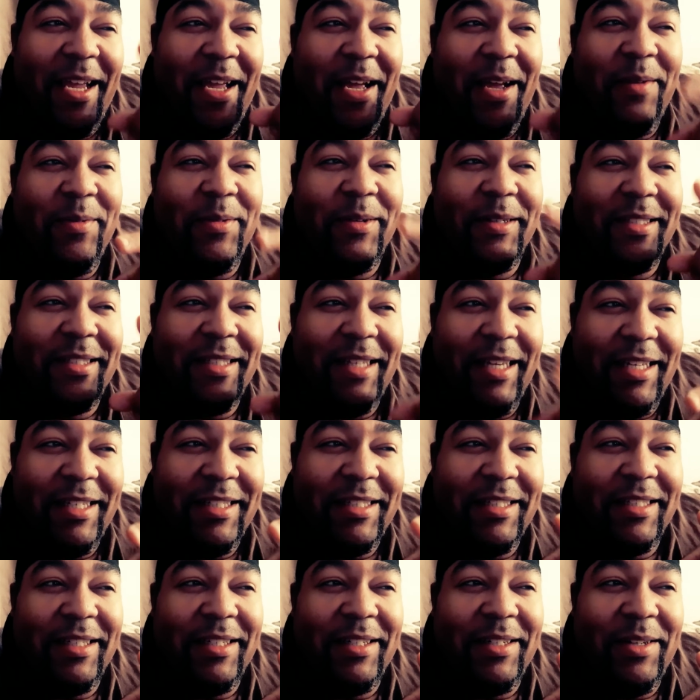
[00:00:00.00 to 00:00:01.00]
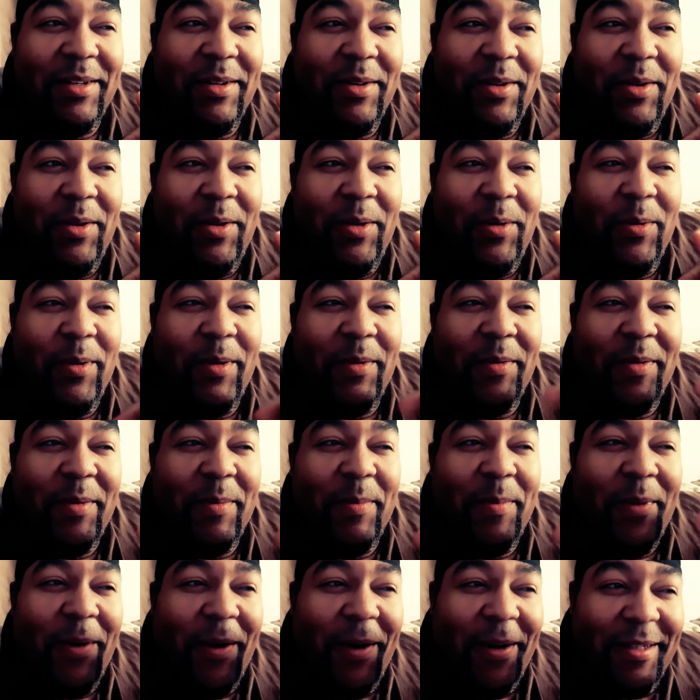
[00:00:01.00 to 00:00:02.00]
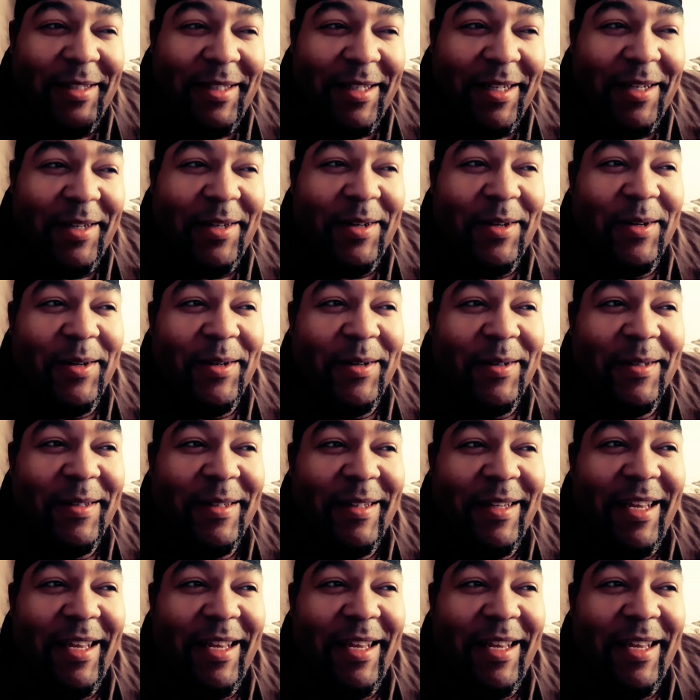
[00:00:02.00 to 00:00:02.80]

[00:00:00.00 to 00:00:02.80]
conversation with the bartender,